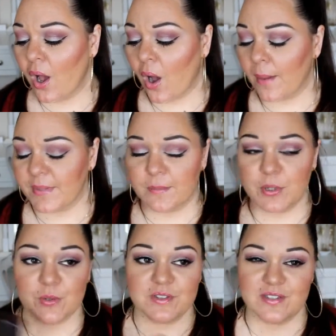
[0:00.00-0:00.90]
I'm going to put
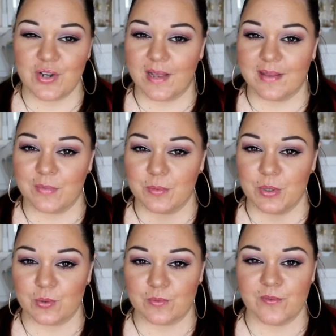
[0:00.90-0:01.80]
it on tonight, and then I'm going to
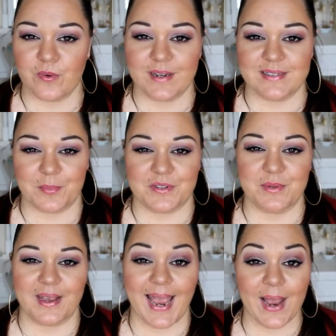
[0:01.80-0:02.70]
put it on Friday because
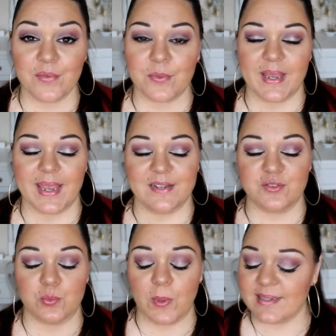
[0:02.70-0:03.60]
I'm going out the weekend
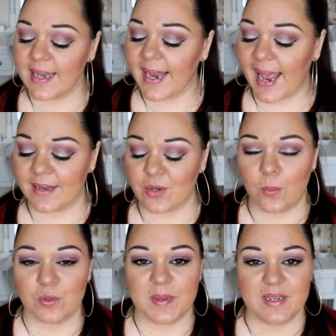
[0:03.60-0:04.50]
to a wedding and I
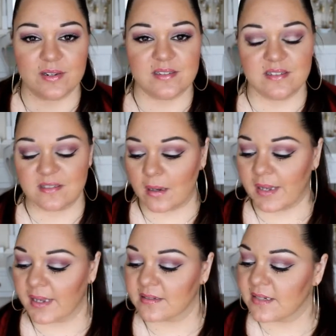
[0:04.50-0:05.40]
want to be nice and
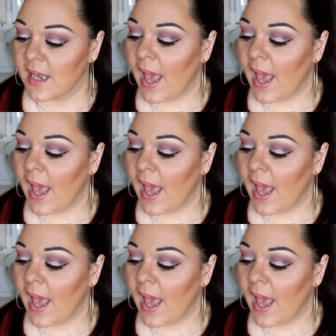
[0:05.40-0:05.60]
sun-kissed.